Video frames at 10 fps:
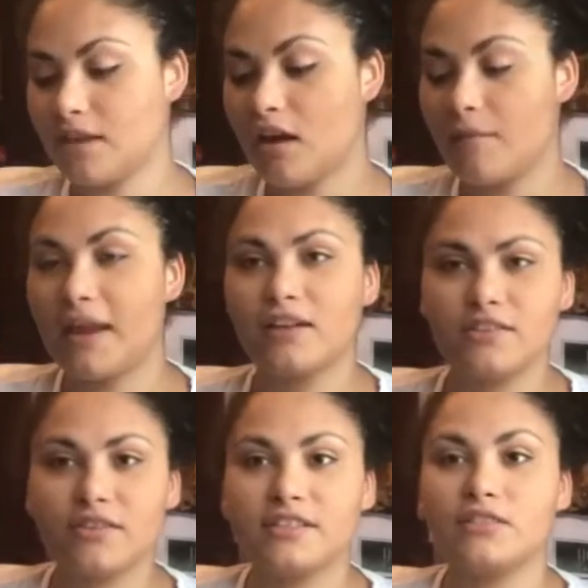Um, I
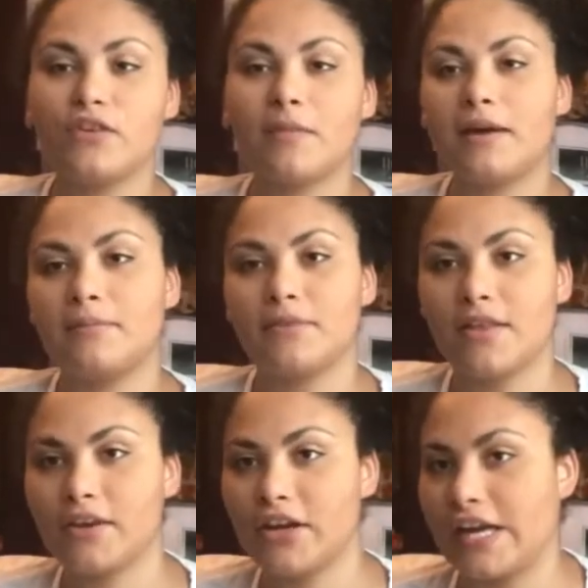also, this is for my
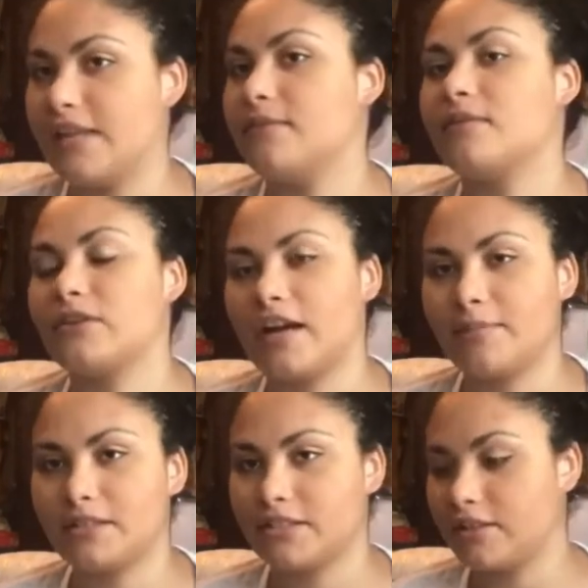brother and
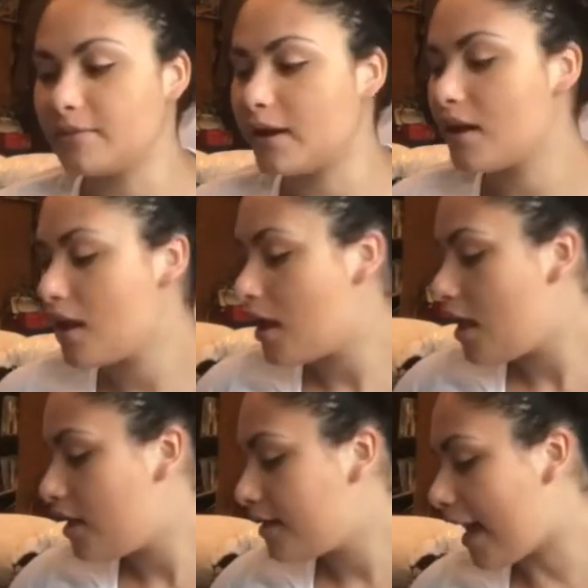grandma too, but
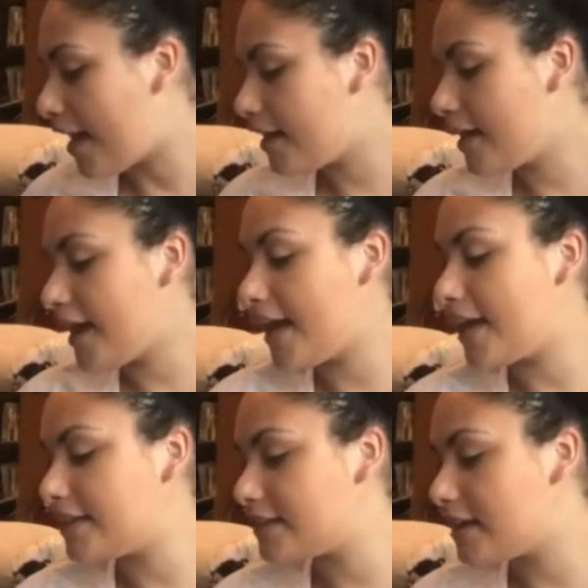yeah,
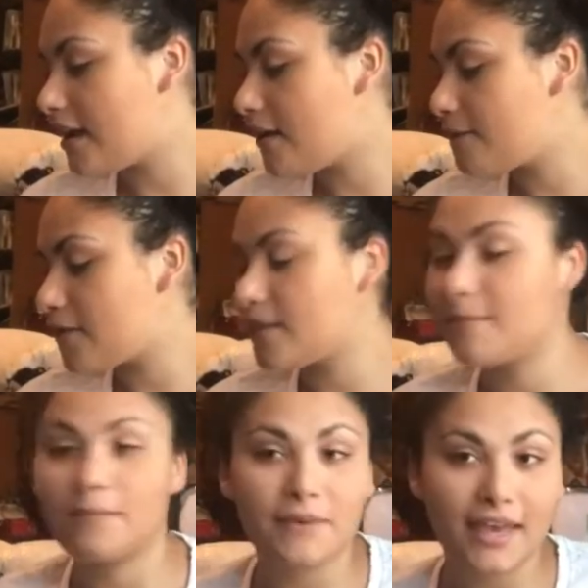and for the
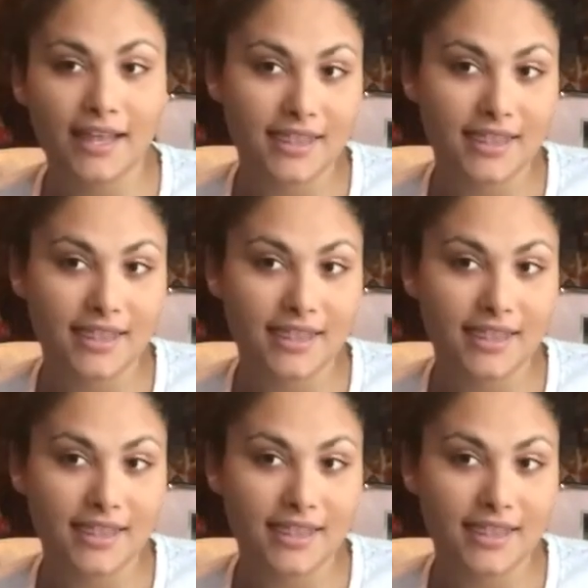big